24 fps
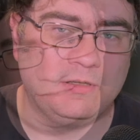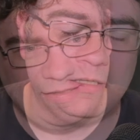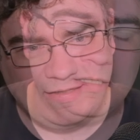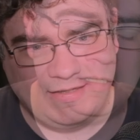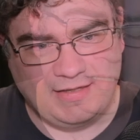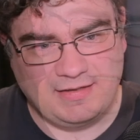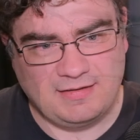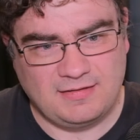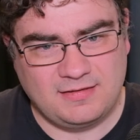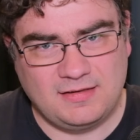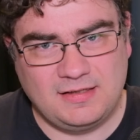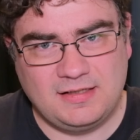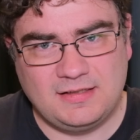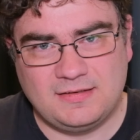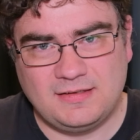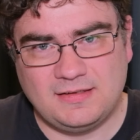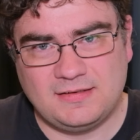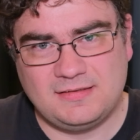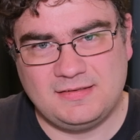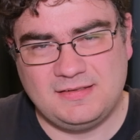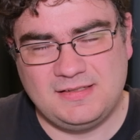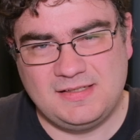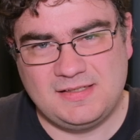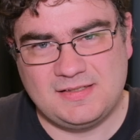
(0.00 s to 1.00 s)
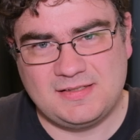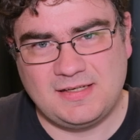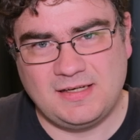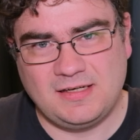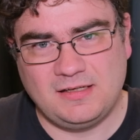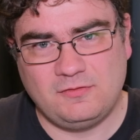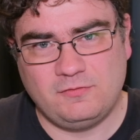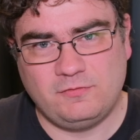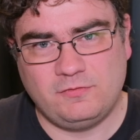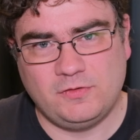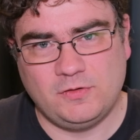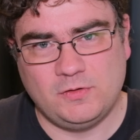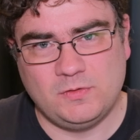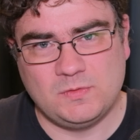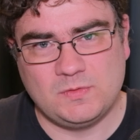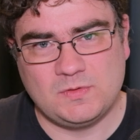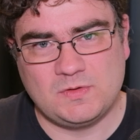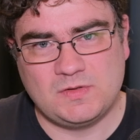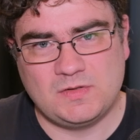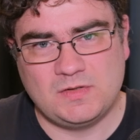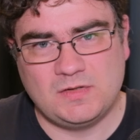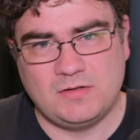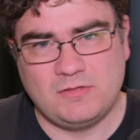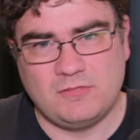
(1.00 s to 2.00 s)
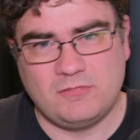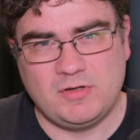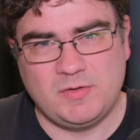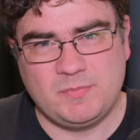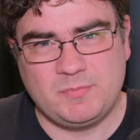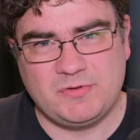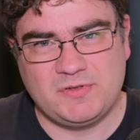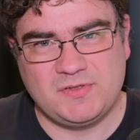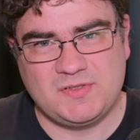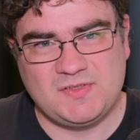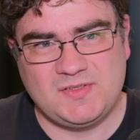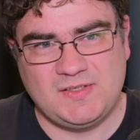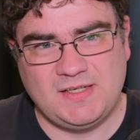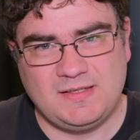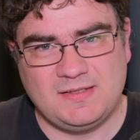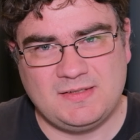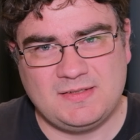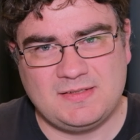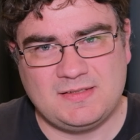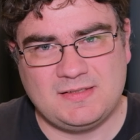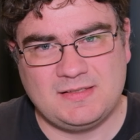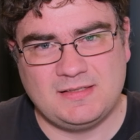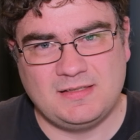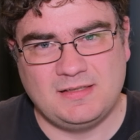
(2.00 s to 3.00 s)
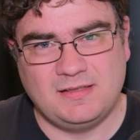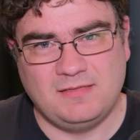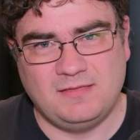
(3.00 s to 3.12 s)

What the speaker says: I think that these headphones represents